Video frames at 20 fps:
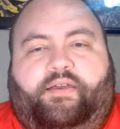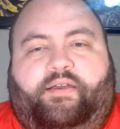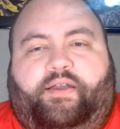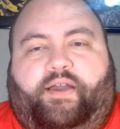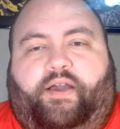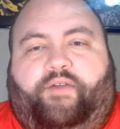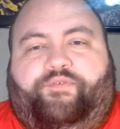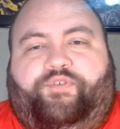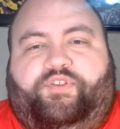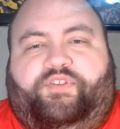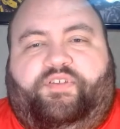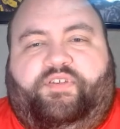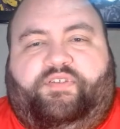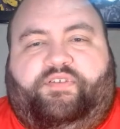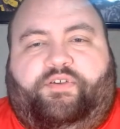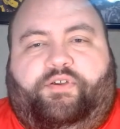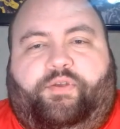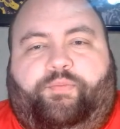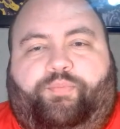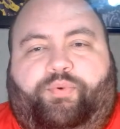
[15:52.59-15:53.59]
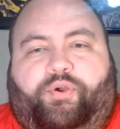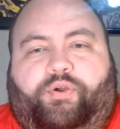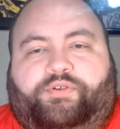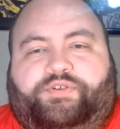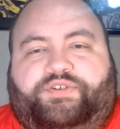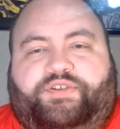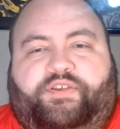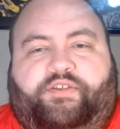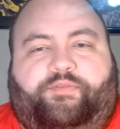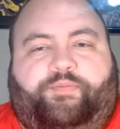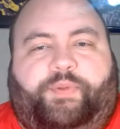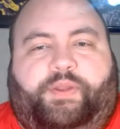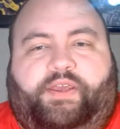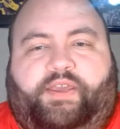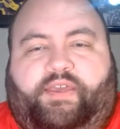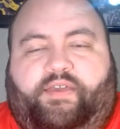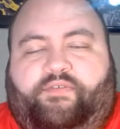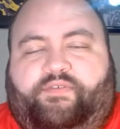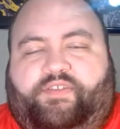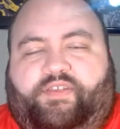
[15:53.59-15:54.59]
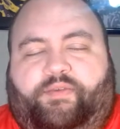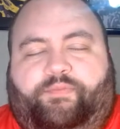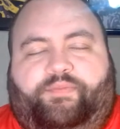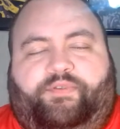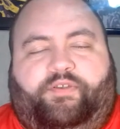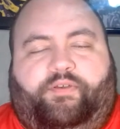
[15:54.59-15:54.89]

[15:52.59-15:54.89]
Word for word: conferences could approach this, but it gives them